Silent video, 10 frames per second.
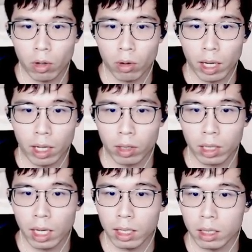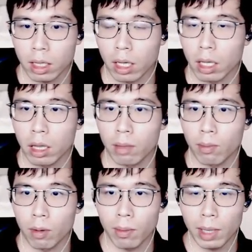and the cut is
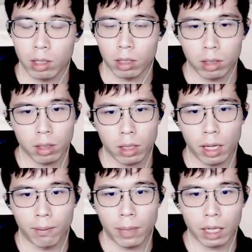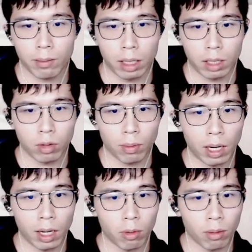problematic, and Black may need to
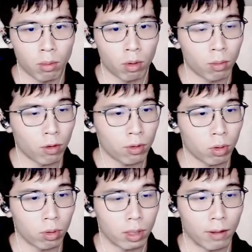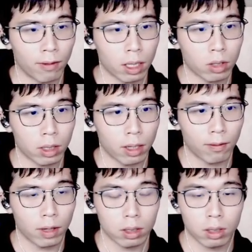play one more move to defend the
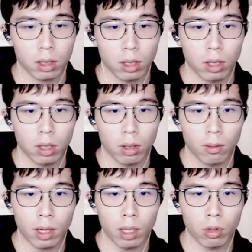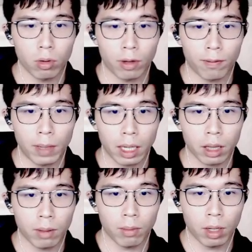defect. While if Black
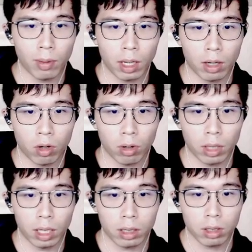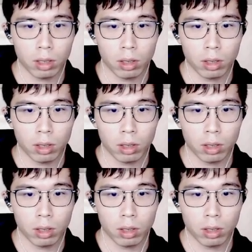simply play a Cornet,